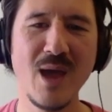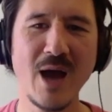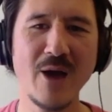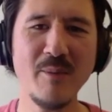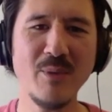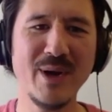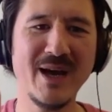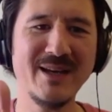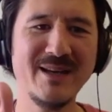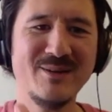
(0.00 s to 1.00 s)
I remember when
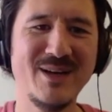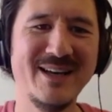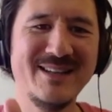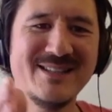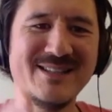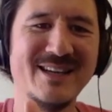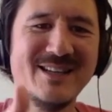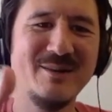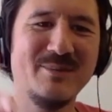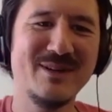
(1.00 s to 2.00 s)
I, I
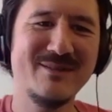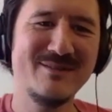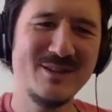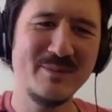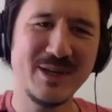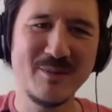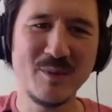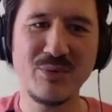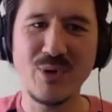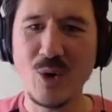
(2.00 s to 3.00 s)
decided to be to become
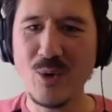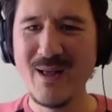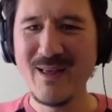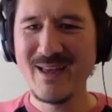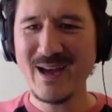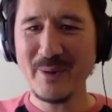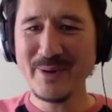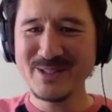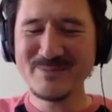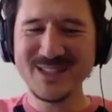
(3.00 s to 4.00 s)
a pro, I
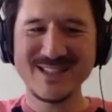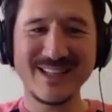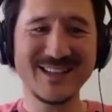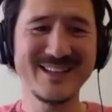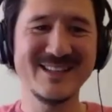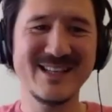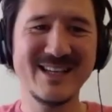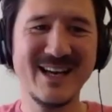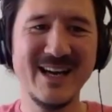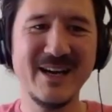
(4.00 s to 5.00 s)
was meticulous.
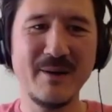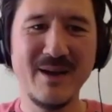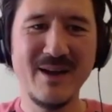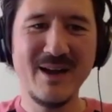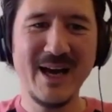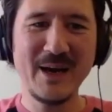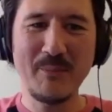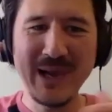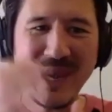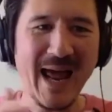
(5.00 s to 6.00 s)
Like I had a I had a
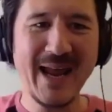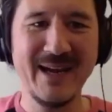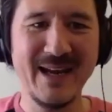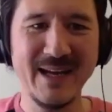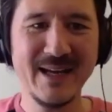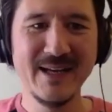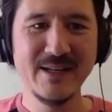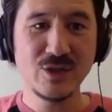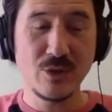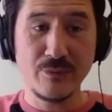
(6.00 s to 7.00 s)
plan. Like
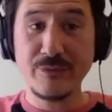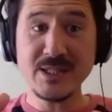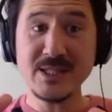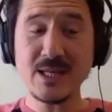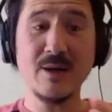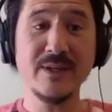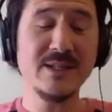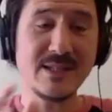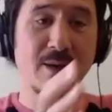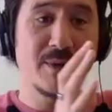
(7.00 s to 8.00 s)
so, this is how this
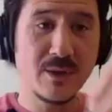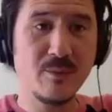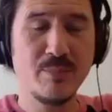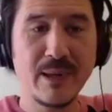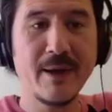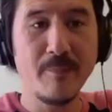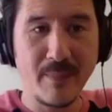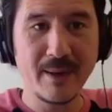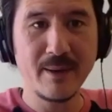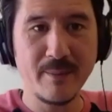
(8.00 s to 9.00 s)
is how I'm going to play on
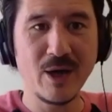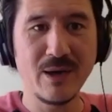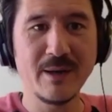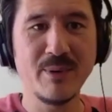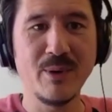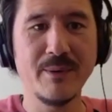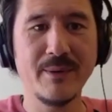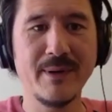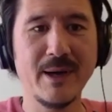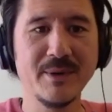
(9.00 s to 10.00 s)
my, my online
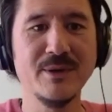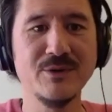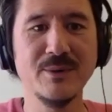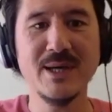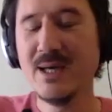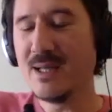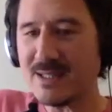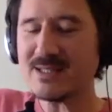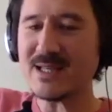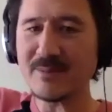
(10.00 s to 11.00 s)
poker, and I'm going to do it.
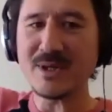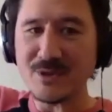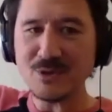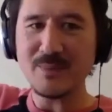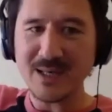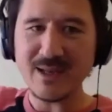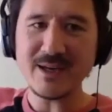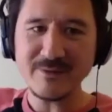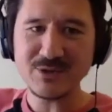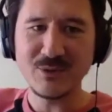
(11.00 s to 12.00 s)
This is how I'm going to do my
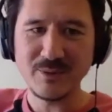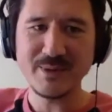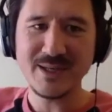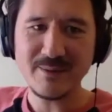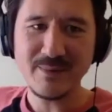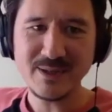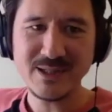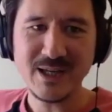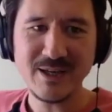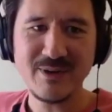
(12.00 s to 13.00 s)
live tournament, and
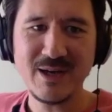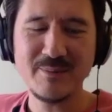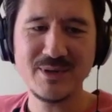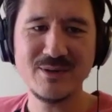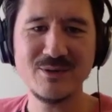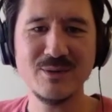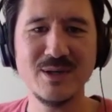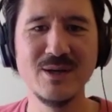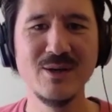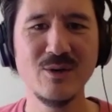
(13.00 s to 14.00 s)
live I'm going to do
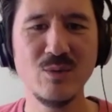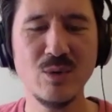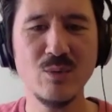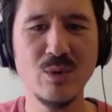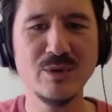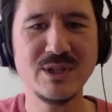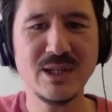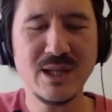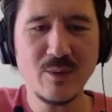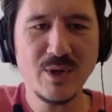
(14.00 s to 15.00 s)
it. What what was
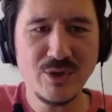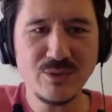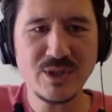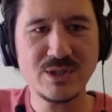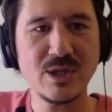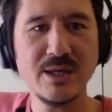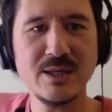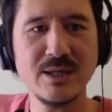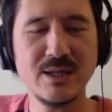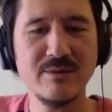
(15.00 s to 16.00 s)
it like when you
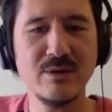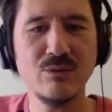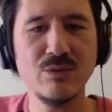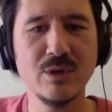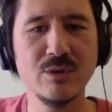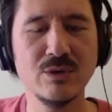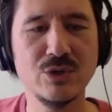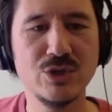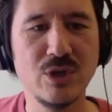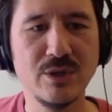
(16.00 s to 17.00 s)
decided to give it a real good
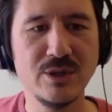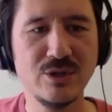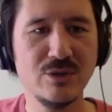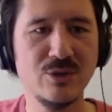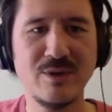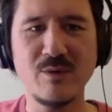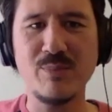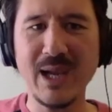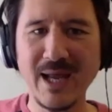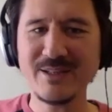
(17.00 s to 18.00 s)
shot? Did you do you have a
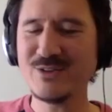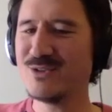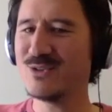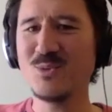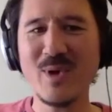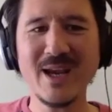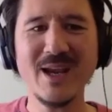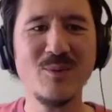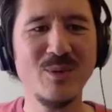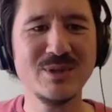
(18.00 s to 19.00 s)
plan? Did you just wing
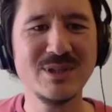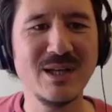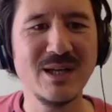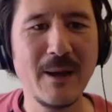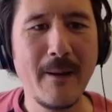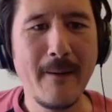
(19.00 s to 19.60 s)
it? What was it like?